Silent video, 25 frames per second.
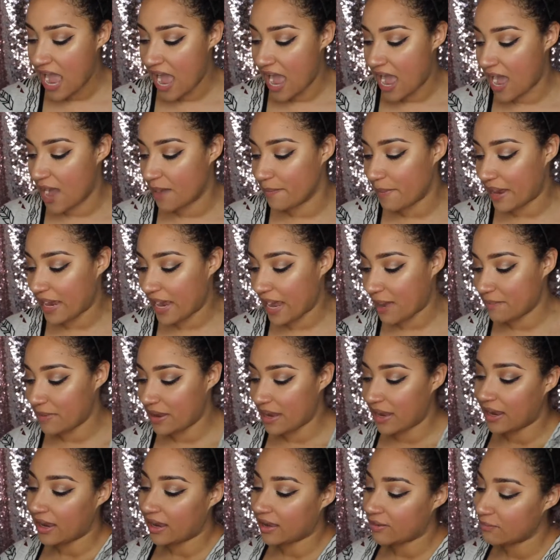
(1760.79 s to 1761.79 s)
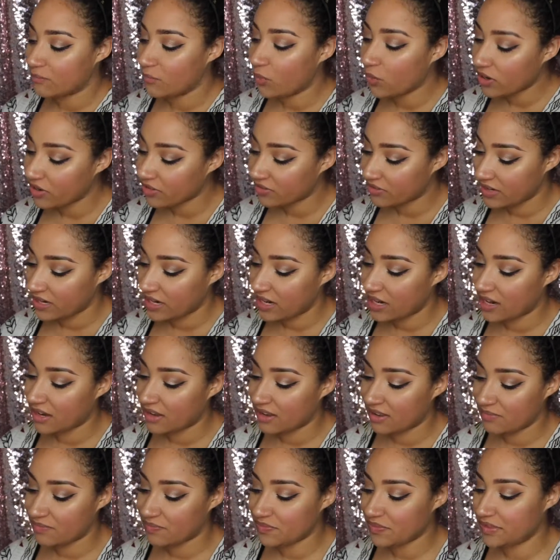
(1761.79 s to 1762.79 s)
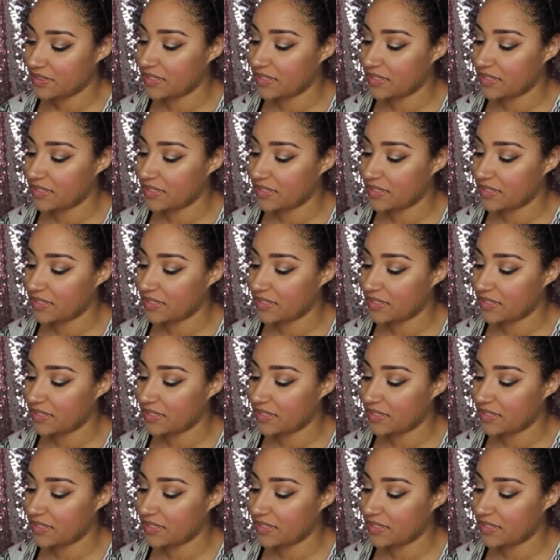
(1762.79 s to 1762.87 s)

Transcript: I got my Morphe,